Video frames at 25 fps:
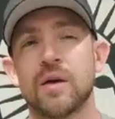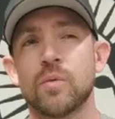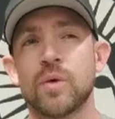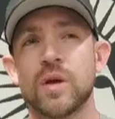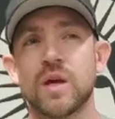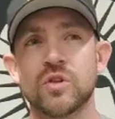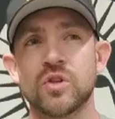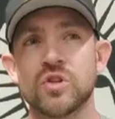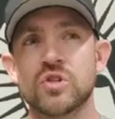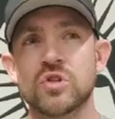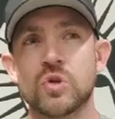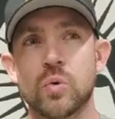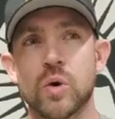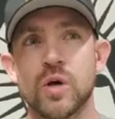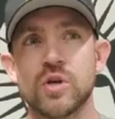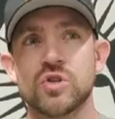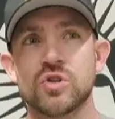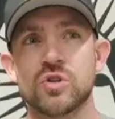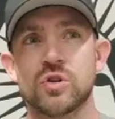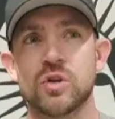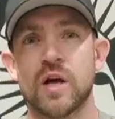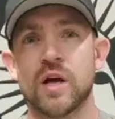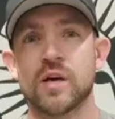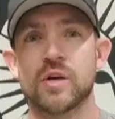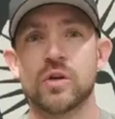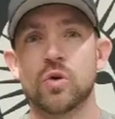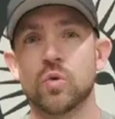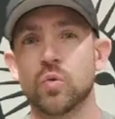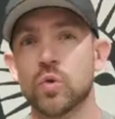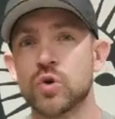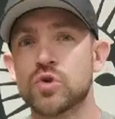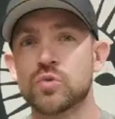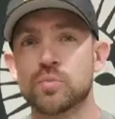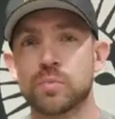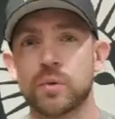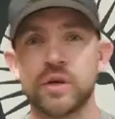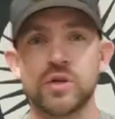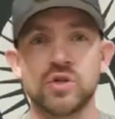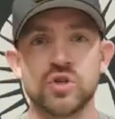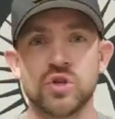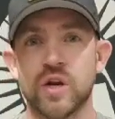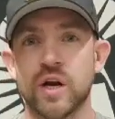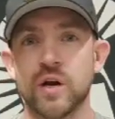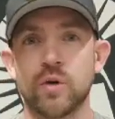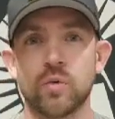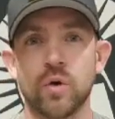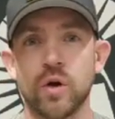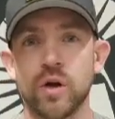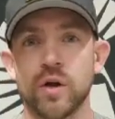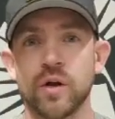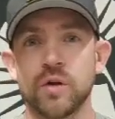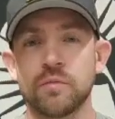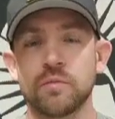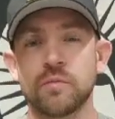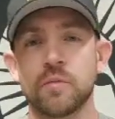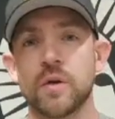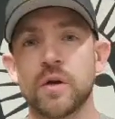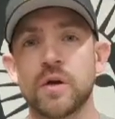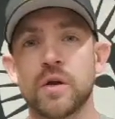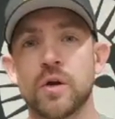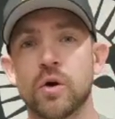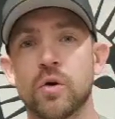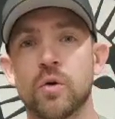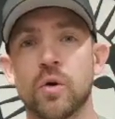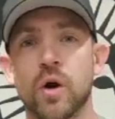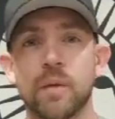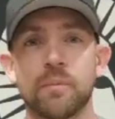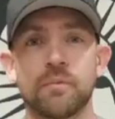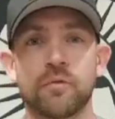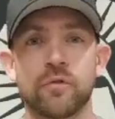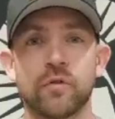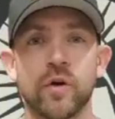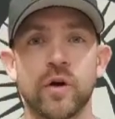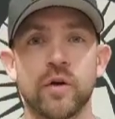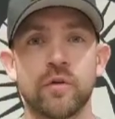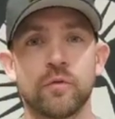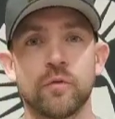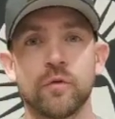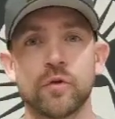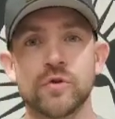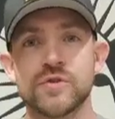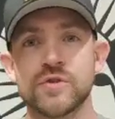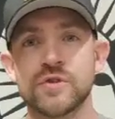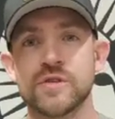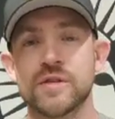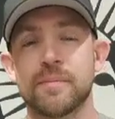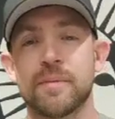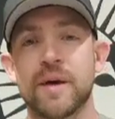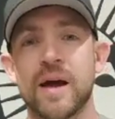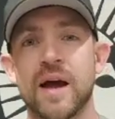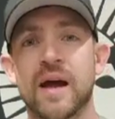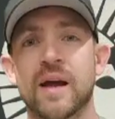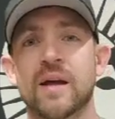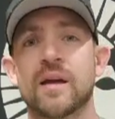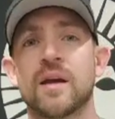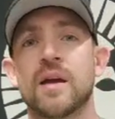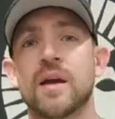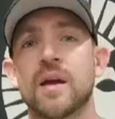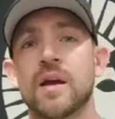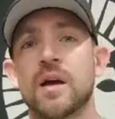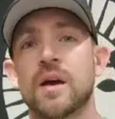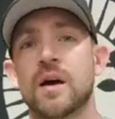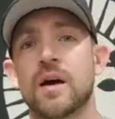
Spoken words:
We get this question a lot, which plate should I run, up front versus the back.